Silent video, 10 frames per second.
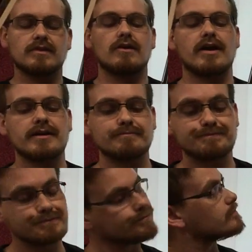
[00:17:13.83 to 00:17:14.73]
All right?
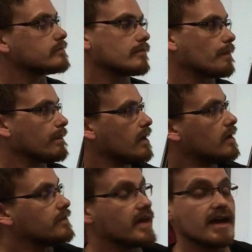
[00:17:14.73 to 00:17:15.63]

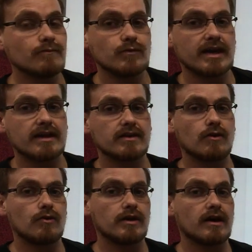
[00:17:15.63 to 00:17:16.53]
Then we got to
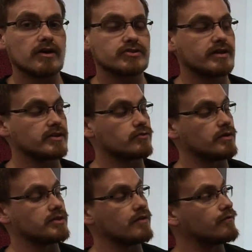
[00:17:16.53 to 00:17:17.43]
go and alternate to a
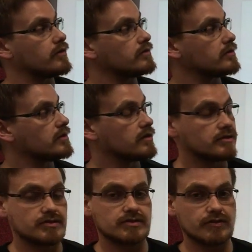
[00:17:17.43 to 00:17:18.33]
different
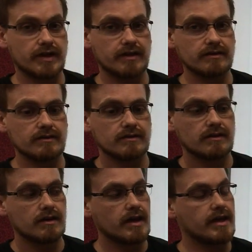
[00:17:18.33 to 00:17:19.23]
string
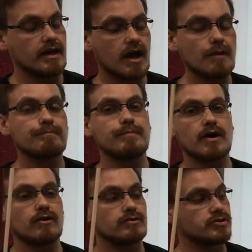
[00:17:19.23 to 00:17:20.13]
and up
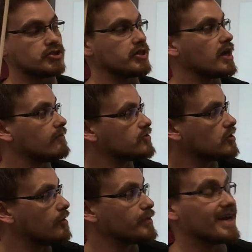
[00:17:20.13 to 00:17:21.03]
bow G, F
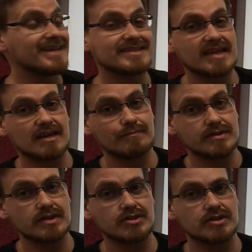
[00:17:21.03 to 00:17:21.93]
sharp in second
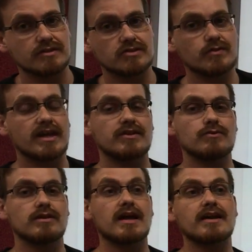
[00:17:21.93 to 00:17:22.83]
position. So we got to
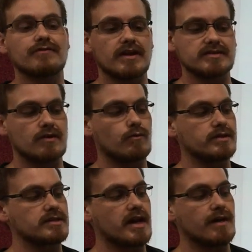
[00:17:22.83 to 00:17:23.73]
do a lot of things at
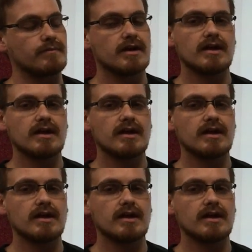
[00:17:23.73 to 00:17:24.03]
one time.